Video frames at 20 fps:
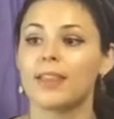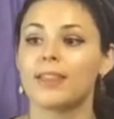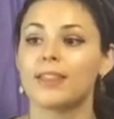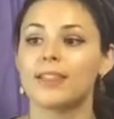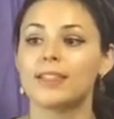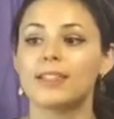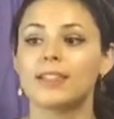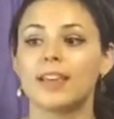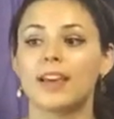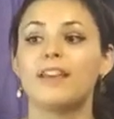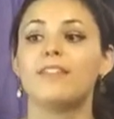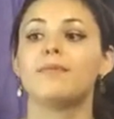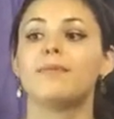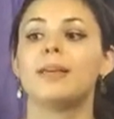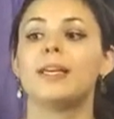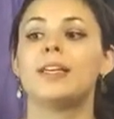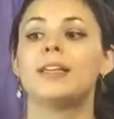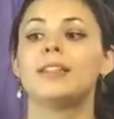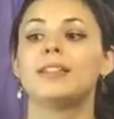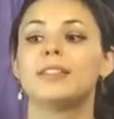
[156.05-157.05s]
This gave
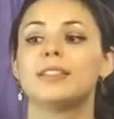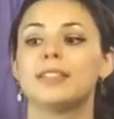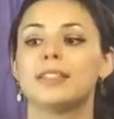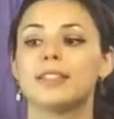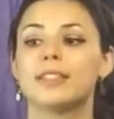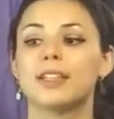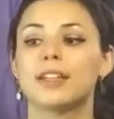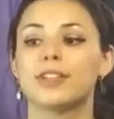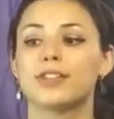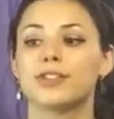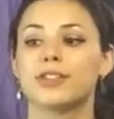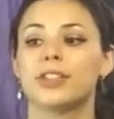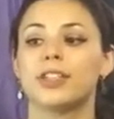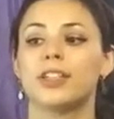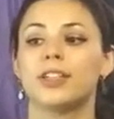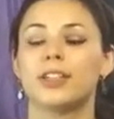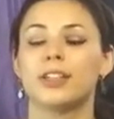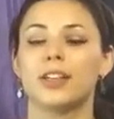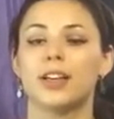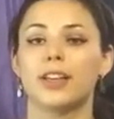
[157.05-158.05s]
me
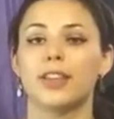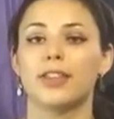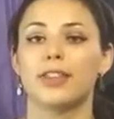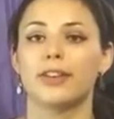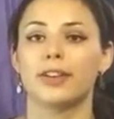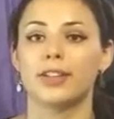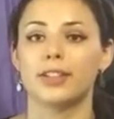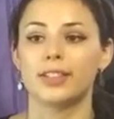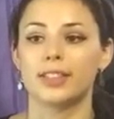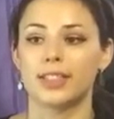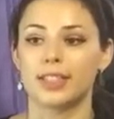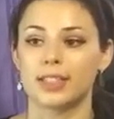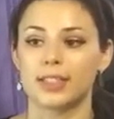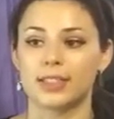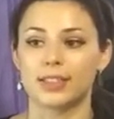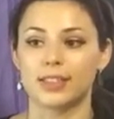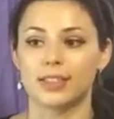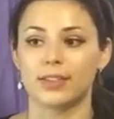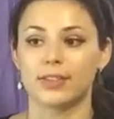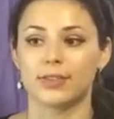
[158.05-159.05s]

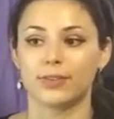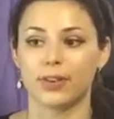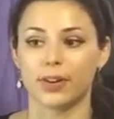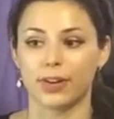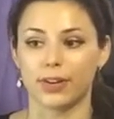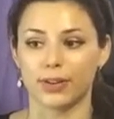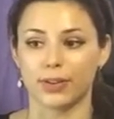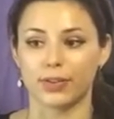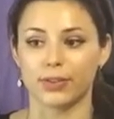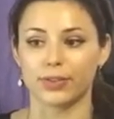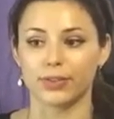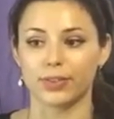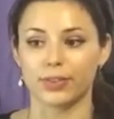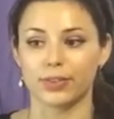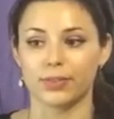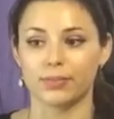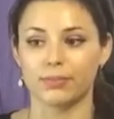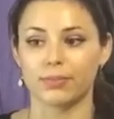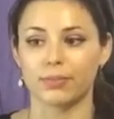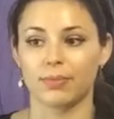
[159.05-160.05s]
636
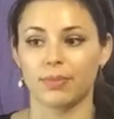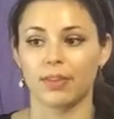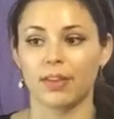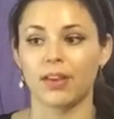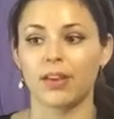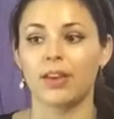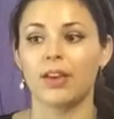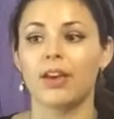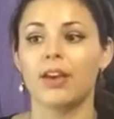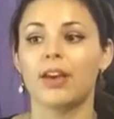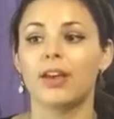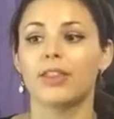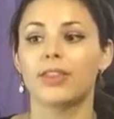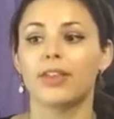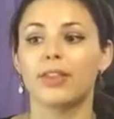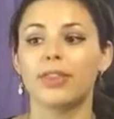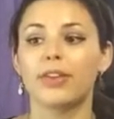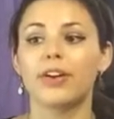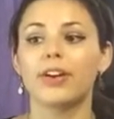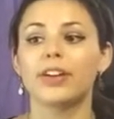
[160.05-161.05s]
articles.
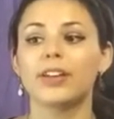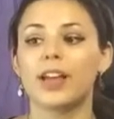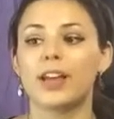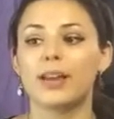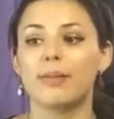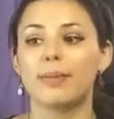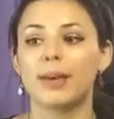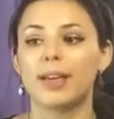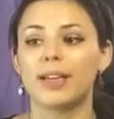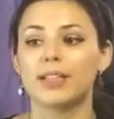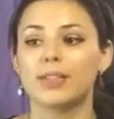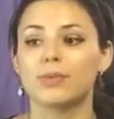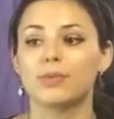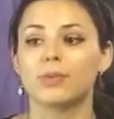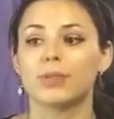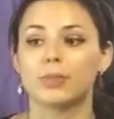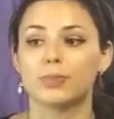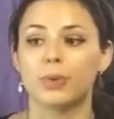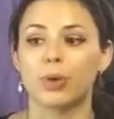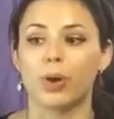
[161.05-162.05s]
The third database
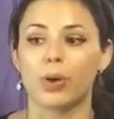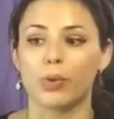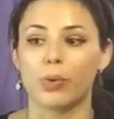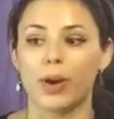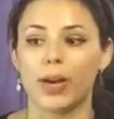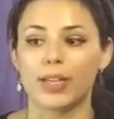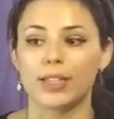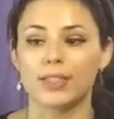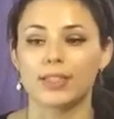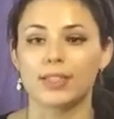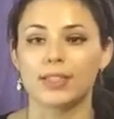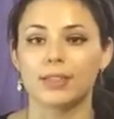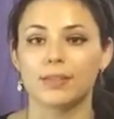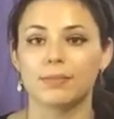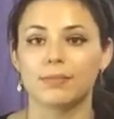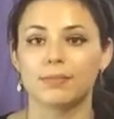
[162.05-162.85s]
was ProQuest.